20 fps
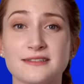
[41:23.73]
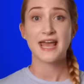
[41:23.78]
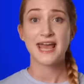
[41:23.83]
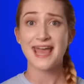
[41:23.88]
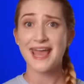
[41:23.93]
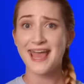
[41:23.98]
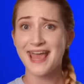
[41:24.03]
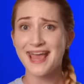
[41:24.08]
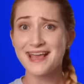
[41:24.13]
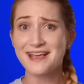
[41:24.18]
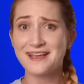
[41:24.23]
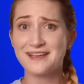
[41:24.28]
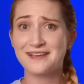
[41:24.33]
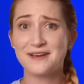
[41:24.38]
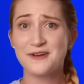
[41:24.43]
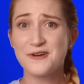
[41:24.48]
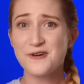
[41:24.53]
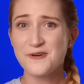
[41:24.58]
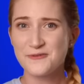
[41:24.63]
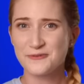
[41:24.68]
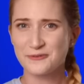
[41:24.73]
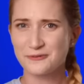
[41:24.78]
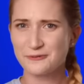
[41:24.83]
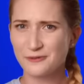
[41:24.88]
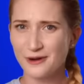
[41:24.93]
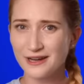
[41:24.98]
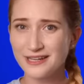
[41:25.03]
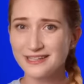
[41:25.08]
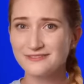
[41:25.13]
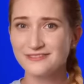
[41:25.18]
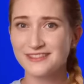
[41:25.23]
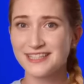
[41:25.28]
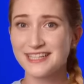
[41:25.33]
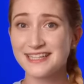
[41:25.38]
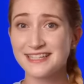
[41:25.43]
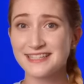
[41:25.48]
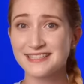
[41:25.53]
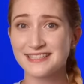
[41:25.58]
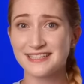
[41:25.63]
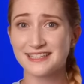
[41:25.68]
Hey, one of
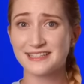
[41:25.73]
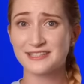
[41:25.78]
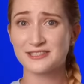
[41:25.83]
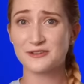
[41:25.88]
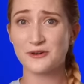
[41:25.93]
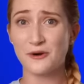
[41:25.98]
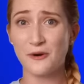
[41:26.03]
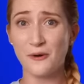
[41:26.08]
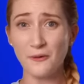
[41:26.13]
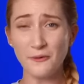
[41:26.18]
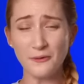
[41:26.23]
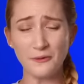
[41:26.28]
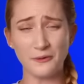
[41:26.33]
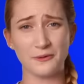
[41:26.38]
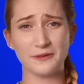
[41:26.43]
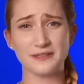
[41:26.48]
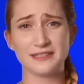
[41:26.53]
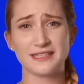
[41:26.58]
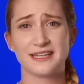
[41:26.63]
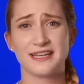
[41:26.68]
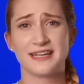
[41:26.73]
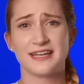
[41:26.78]
these is cold.